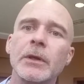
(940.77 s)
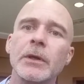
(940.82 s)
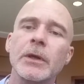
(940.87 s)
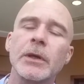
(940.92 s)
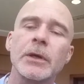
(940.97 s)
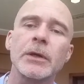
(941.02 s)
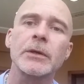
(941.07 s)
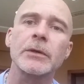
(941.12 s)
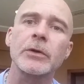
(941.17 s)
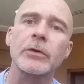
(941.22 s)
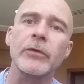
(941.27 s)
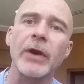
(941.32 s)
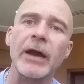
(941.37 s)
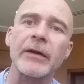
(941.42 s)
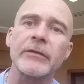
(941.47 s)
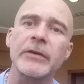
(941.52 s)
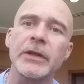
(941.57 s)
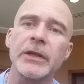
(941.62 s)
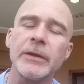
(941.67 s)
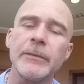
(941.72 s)
uh,
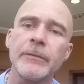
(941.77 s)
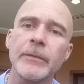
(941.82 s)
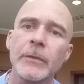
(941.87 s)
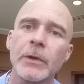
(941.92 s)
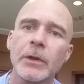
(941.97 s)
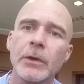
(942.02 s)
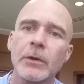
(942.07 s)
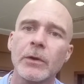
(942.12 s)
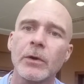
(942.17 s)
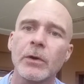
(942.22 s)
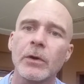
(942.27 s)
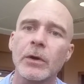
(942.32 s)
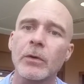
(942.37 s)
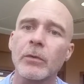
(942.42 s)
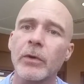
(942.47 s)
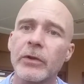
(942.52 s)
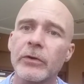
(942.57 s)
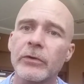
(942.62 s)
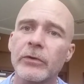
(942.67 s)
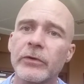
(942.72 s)
gravity,
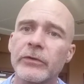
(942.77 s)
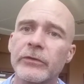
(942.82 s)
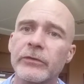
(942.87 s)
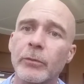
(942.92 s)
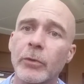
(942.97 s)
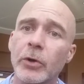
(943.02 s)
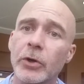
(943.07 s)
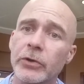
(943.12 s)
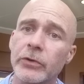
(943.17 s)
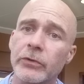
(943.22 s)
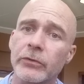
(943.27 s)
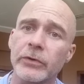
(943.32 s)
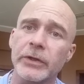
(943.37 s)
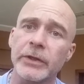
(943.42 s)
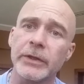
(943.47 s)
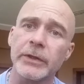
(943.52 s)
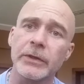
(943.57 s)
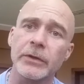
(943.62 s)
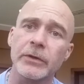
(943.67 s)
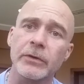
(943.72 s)
or whether it's
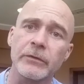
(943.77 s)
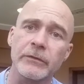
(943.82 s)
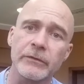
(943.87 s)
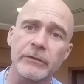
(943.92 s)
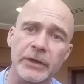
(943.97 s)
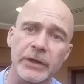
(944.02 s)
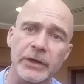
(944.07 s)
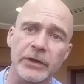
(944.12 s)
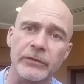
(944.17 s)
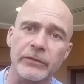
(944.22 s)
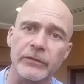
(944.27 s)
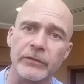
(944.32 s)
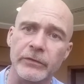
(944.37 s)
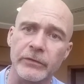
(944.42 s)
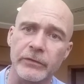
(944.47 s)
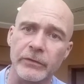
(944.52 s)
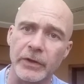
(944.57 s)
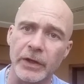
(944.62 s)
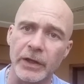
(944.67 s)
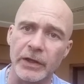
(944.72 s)
Mercury or
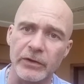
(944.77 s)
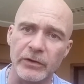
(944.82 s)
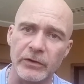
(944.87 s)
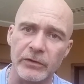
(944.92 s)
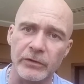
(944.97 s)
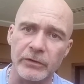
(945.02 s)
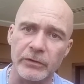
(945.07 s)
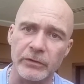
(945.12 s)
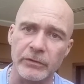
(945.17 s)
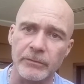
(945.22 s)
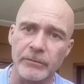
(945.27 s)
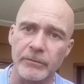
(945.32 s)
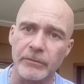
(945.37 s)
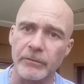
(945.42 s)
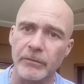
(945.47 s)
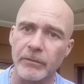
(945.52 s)
Venus and their